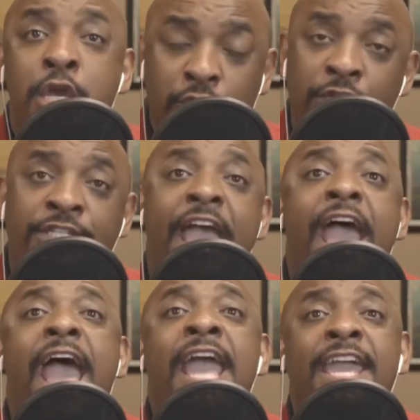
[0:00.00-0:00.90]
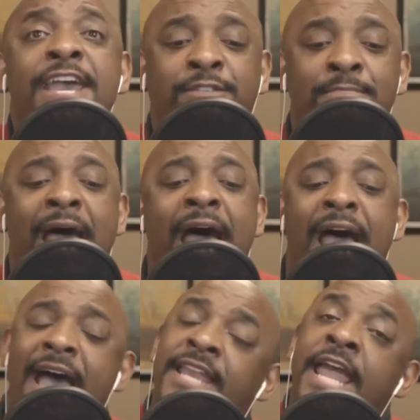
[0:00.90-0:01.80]
Today is
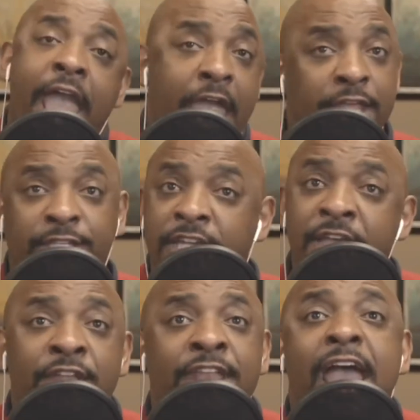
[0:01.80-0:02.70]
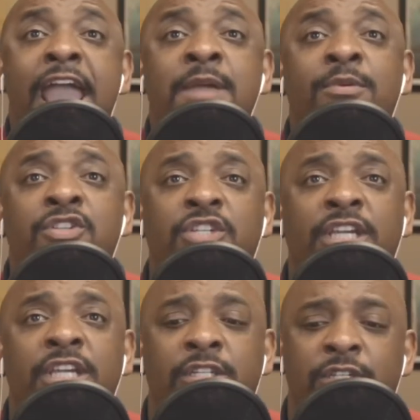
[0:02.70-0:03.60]
mine, and it's in the name of
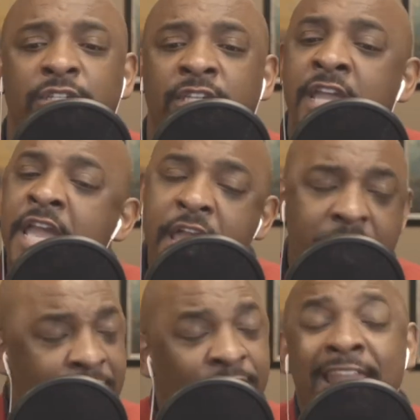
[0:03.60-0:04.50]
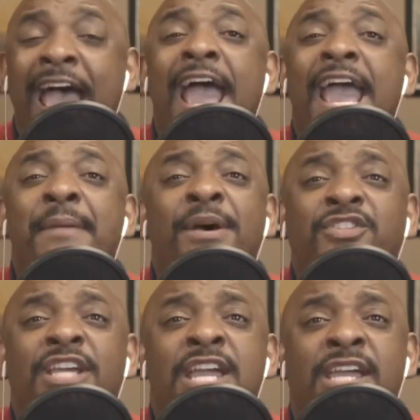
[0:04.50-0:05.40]
Jesus. In the name
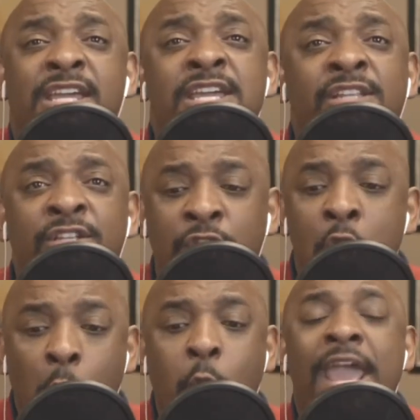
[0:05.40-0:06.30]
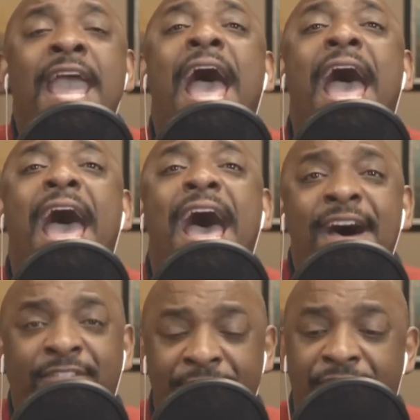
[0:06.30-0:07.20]
of Jesus, we
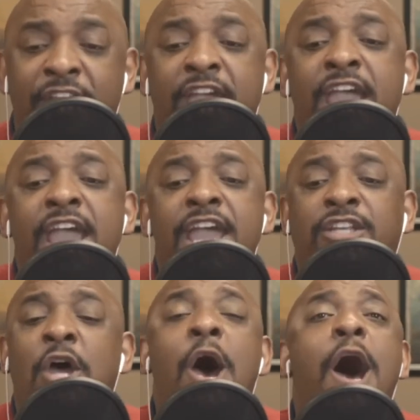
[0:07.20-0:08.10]
have the victory.